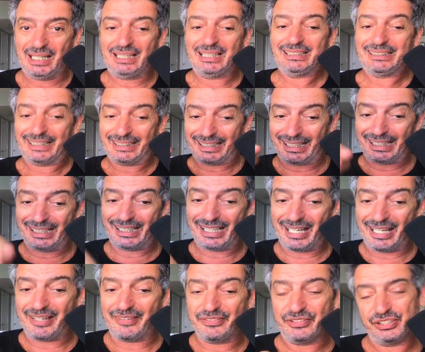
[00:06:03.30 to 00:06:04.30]
that it'll
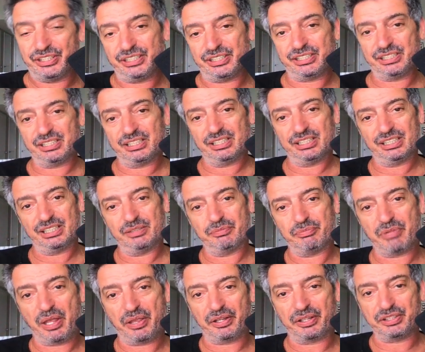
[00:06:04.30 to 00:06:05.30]
have this
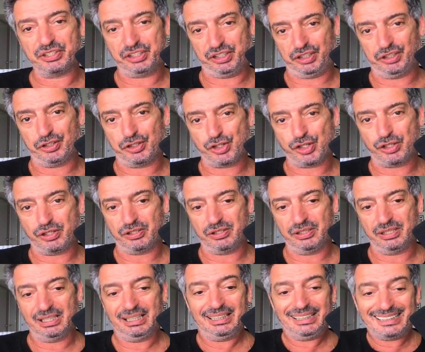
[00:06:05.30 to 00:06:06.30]
method signature.
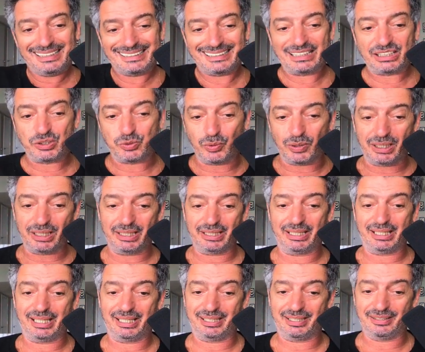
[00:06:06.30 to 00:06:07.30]
That's why
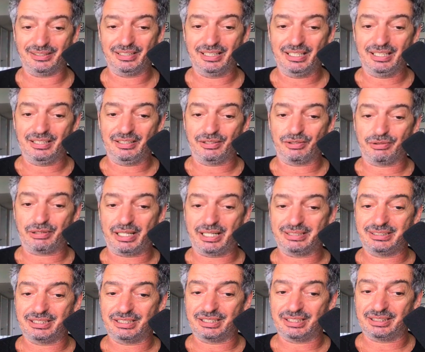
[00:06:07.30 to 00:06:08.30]
I can write
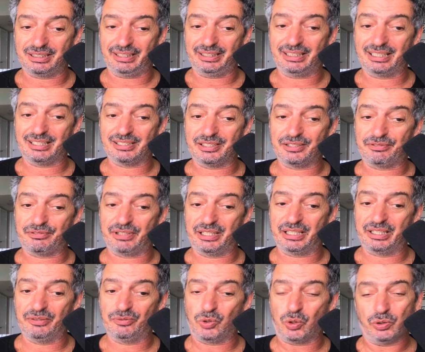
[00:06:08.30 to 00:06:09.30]
this line as if I
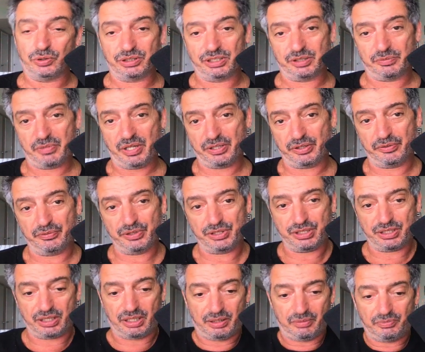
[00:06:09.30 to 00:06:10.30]
invoke this method, which
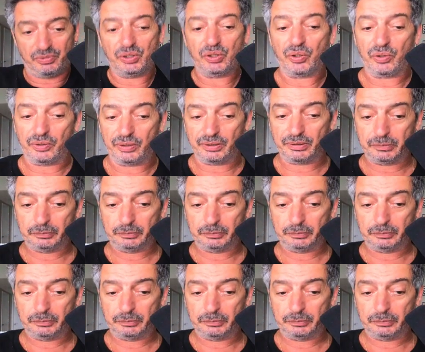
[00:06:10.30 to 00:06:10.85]
I am not.